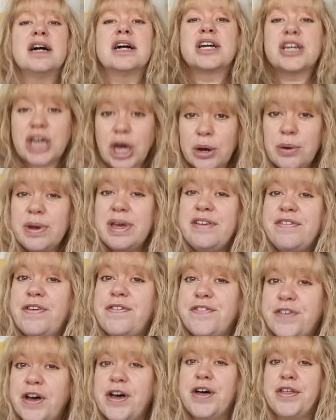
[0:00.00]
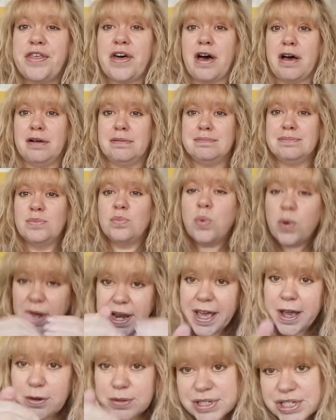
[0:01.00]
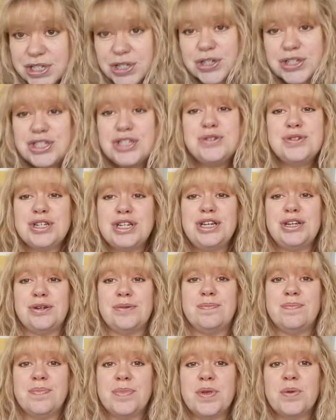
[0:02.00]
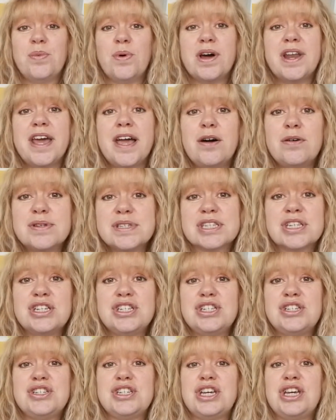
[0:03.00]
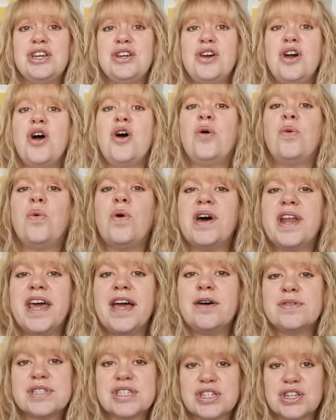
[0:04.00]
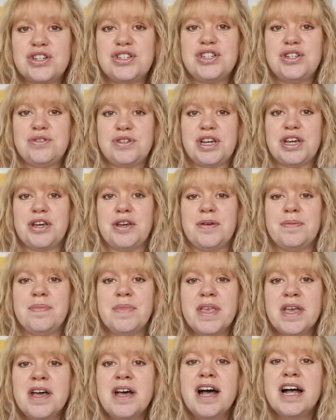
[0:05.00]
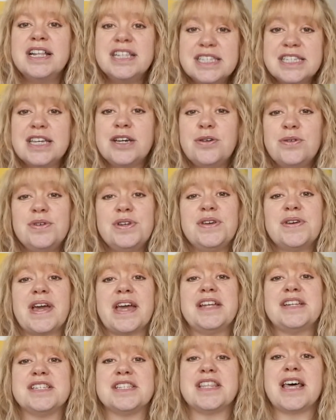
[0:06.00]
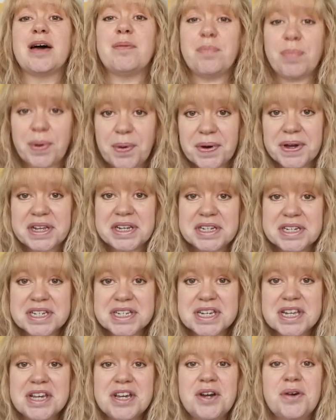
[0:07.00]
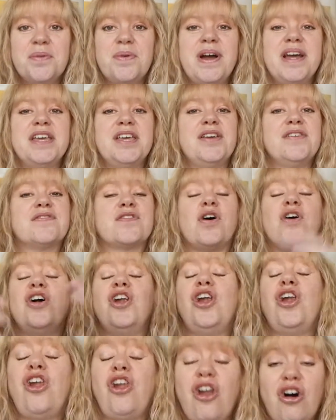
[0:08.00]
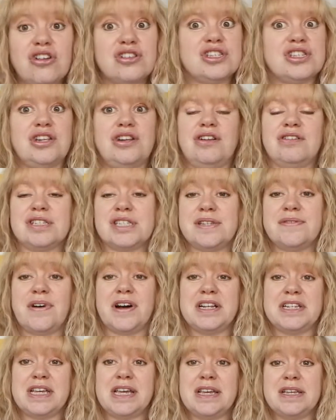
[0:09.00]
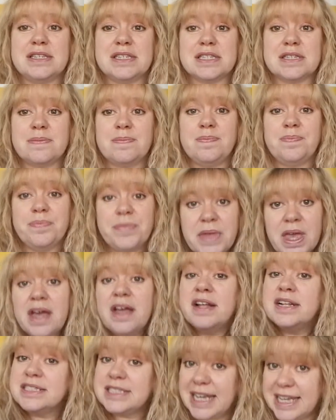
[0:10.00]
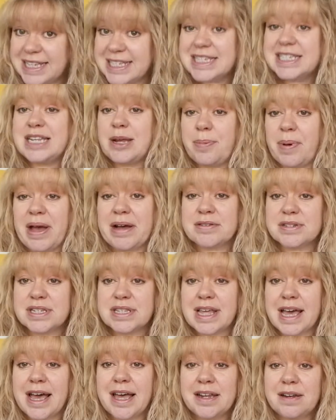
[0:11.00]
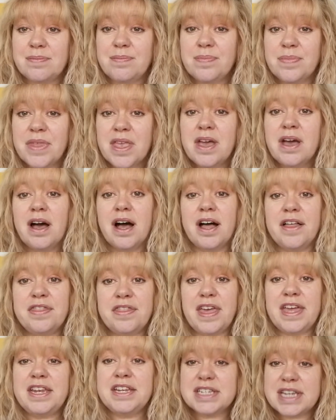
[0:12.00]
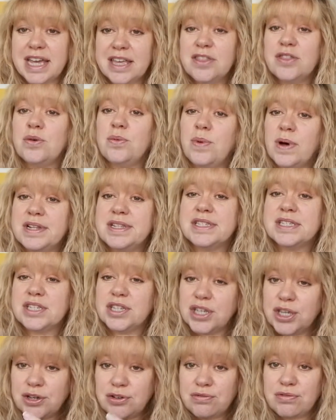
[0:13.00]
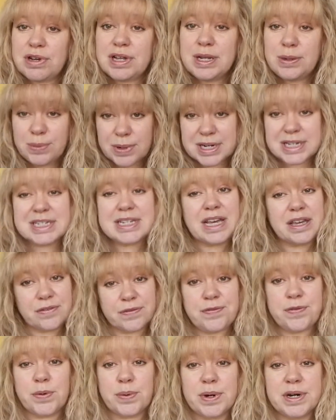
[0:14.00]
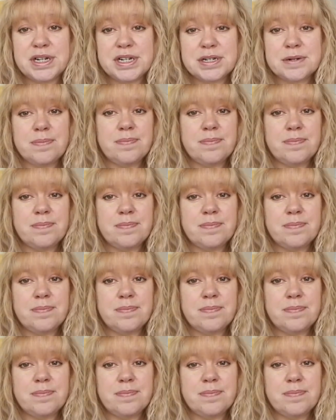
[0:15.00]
go even further. What else could you do? What else could you do? What else could you do? Until you get to that point where you've got lots and lots of ideas. Take a step out of that, and then take the ones that you really want to take forward